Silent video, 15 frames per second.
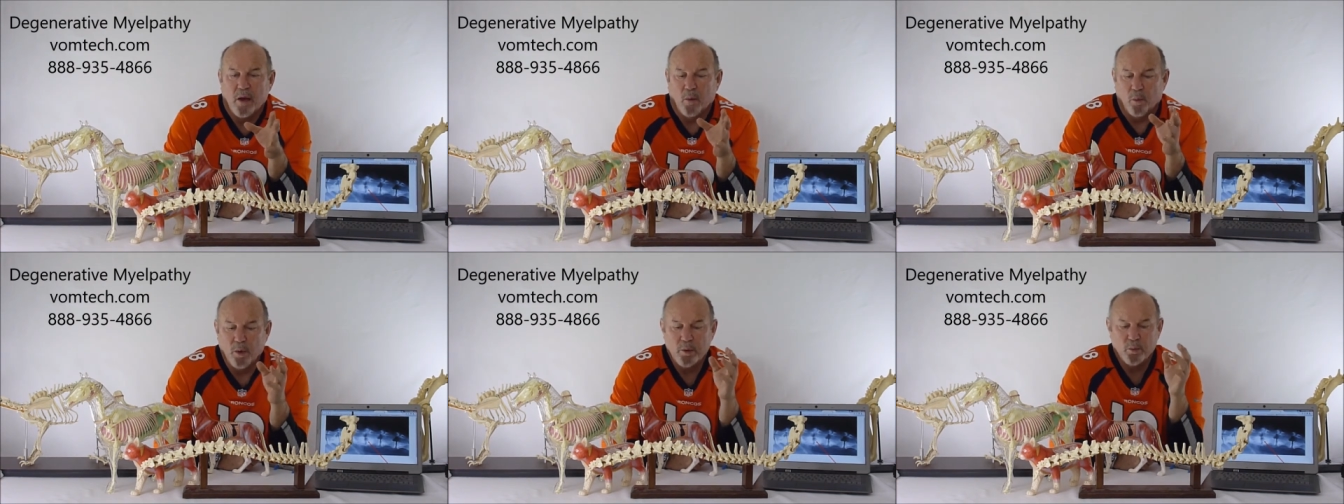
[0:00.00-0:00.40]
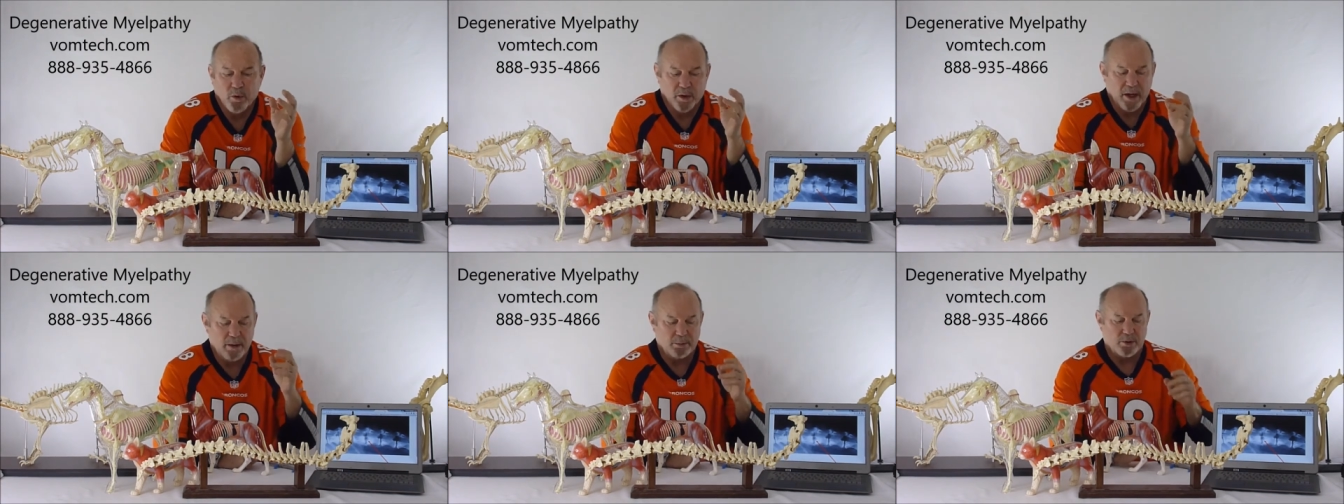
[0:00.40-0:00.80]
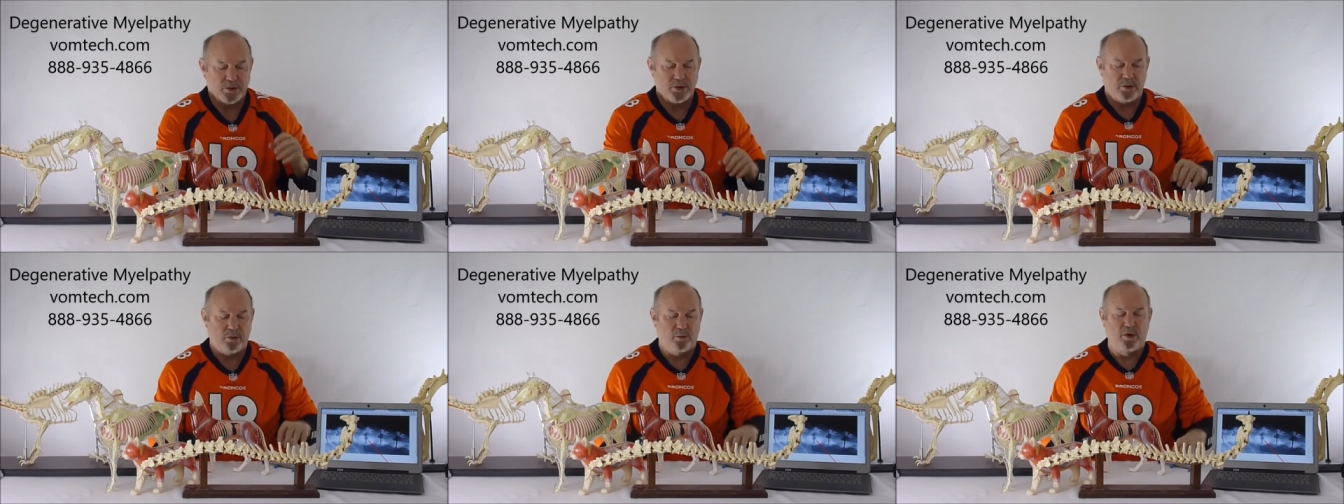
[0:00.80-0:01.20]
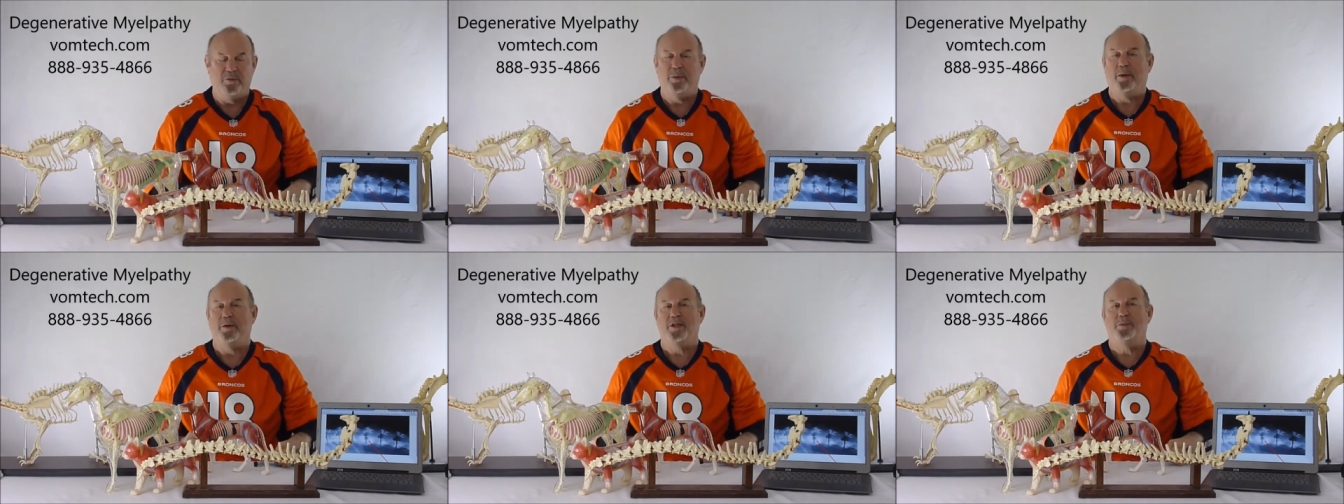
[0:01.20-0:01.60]
When we're able to, we've
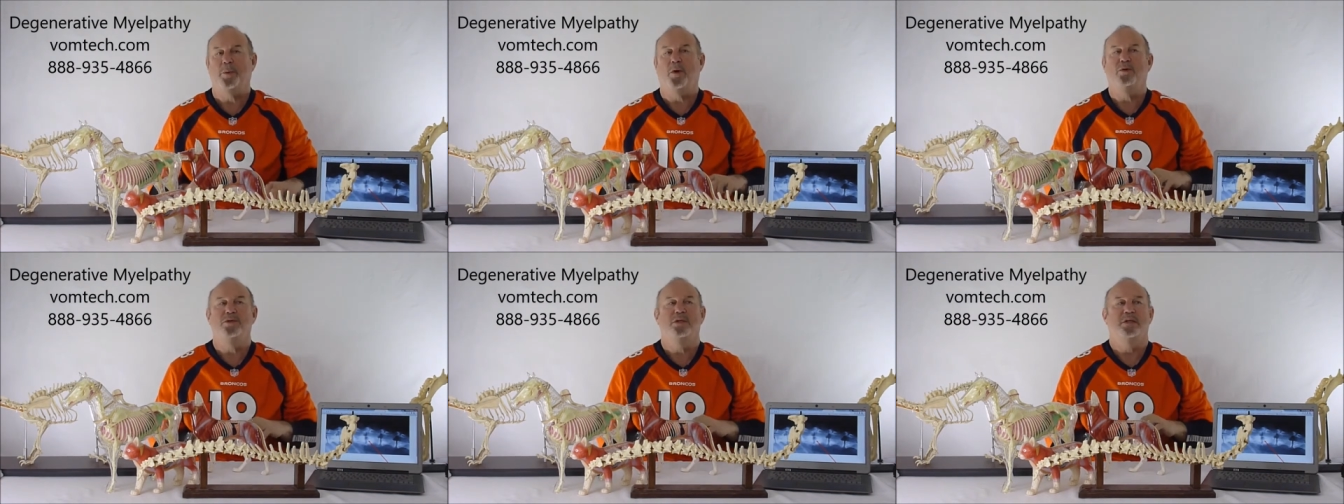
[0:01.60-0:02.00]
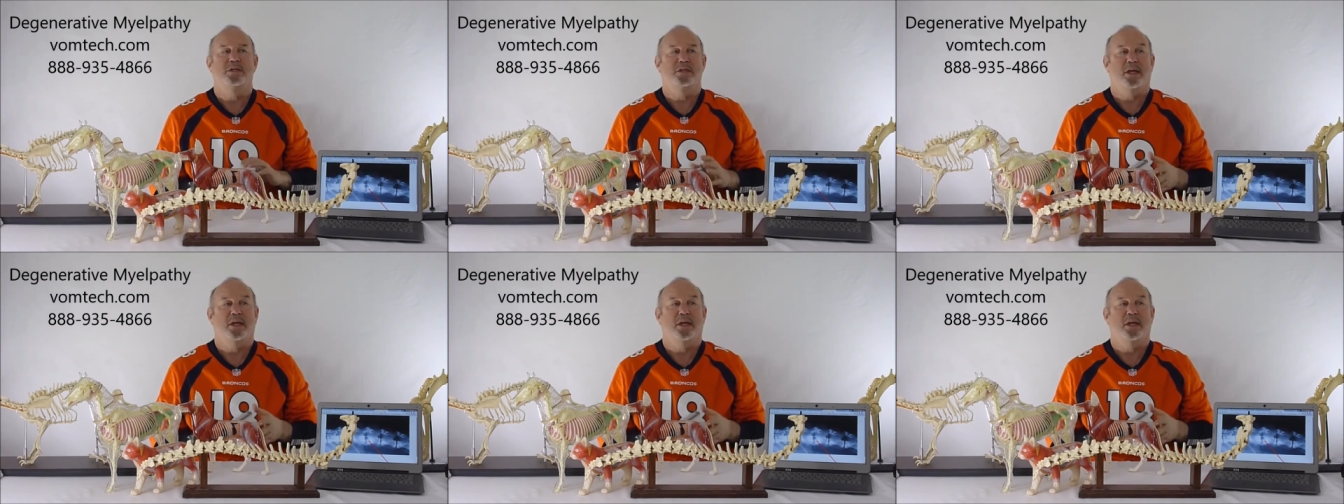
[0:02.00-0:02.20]
been exposed to these